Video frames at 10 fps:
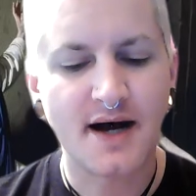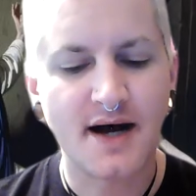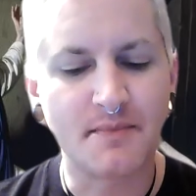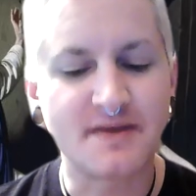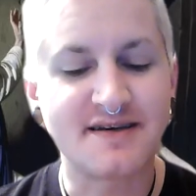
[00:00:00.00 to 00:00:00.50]

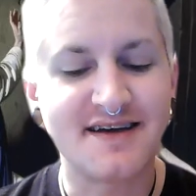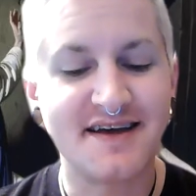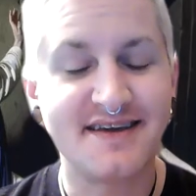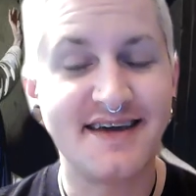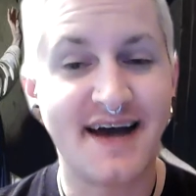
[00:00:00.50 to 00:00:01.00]
um,
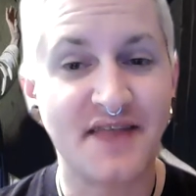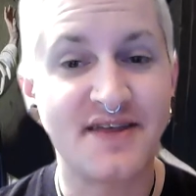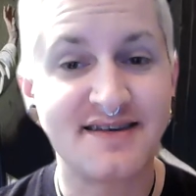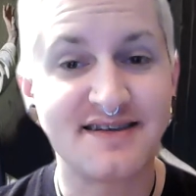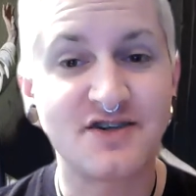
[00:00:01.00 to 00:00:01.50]
yeah
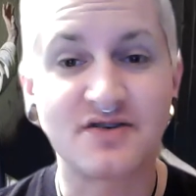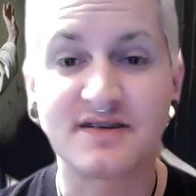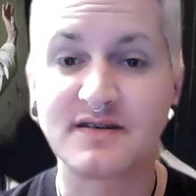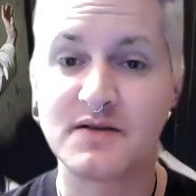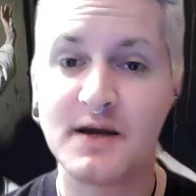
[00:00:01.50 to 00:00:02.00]
that's
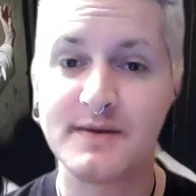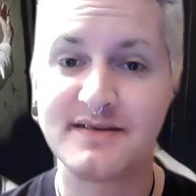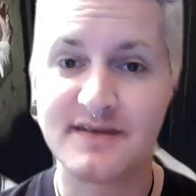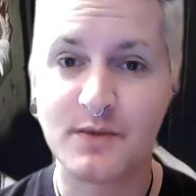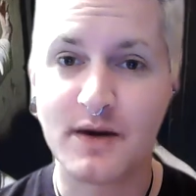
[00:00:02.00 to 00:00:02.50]
interesting so now we
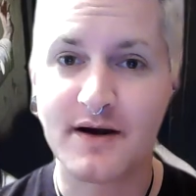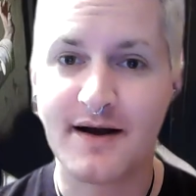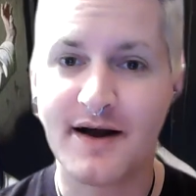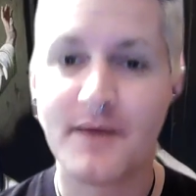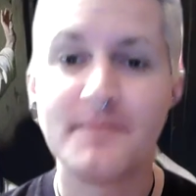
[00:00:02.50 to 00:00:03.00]
see where
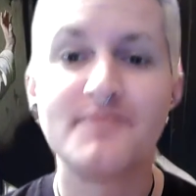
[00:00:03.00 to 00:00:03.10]
uh,